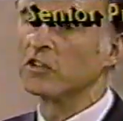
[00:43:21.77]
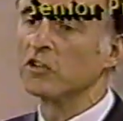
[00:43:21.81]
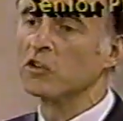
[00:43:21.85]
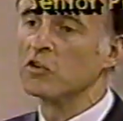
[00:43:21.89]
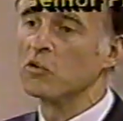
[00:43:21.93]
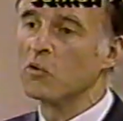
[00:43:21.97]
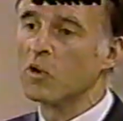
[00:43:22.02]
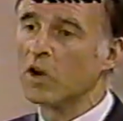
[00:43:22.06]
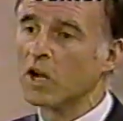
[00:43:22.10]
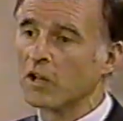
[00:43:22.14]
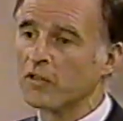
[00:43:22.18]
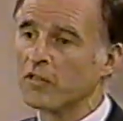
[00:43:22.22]

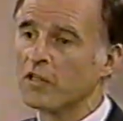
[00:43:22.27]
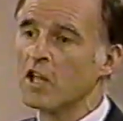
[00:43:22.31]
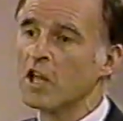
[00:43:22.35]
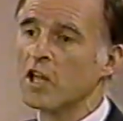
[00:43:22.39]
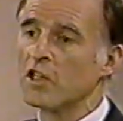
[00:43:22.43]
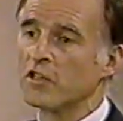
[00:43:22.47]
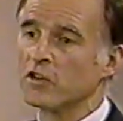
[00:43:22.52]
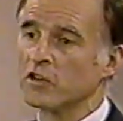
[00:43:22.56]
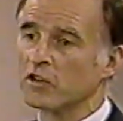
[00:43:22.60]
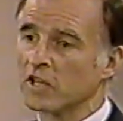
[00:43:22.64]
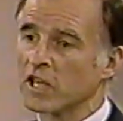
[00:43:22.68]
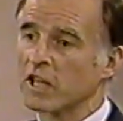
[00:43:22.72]
new wealth
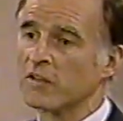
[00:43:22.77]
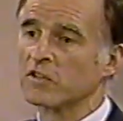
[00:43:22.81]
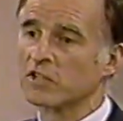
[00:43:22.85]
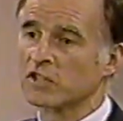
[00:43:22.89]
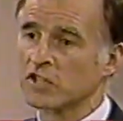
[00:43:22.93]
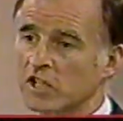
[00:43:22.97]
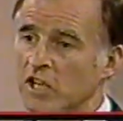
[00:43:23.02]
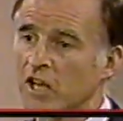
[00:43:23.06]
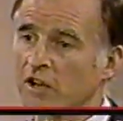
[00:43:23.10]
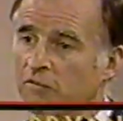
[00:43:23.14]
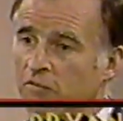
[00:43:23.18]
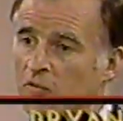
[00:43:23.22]
that'll give us
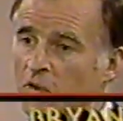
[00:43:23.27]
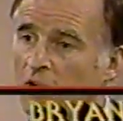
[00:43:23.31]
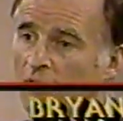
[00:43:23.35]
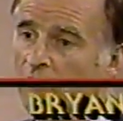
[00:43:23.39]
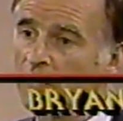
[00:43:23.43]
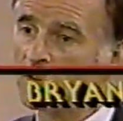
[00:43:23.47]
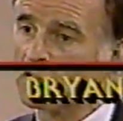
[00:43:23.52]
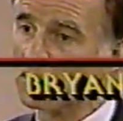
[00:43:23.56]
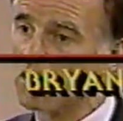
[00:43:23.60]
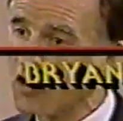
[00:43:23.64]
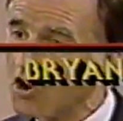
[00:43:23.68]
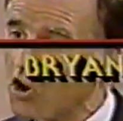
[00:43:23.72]
enough
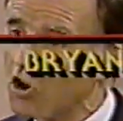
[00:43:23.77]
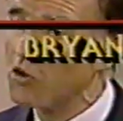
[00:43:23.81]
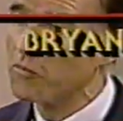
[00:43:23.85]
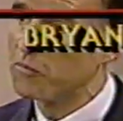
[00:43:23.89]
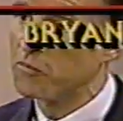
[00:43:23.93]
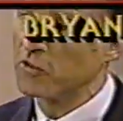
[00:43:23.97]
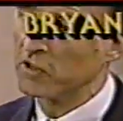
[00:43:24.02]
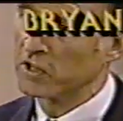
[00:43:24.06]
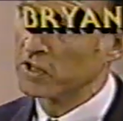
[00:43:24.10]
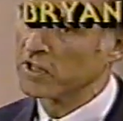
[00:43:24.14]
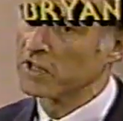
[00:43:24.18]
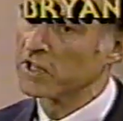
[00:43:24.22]
revenue,
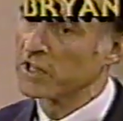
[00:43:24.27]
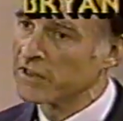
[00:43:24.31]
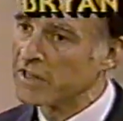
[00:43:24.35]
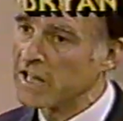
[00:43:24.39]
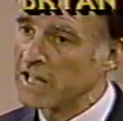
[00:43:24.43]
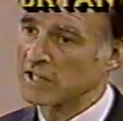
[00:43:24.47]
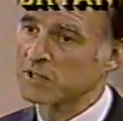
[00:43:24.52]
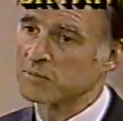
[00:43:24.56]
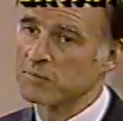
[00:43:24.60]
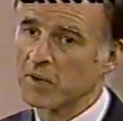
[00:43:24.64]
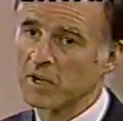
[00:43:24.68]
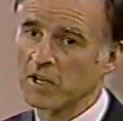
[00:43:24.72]
hopefully.
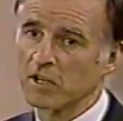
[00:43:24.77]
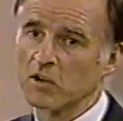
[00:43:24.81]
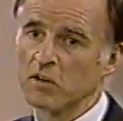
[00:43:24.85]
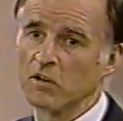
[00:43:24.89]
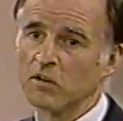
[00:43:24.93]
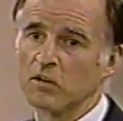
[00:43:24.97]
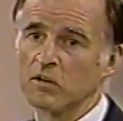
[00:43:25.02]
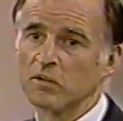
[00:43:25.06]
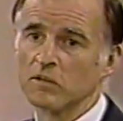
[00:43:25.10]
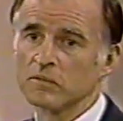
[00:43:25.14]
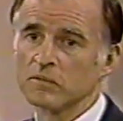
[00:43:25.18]
That's yes. my goal.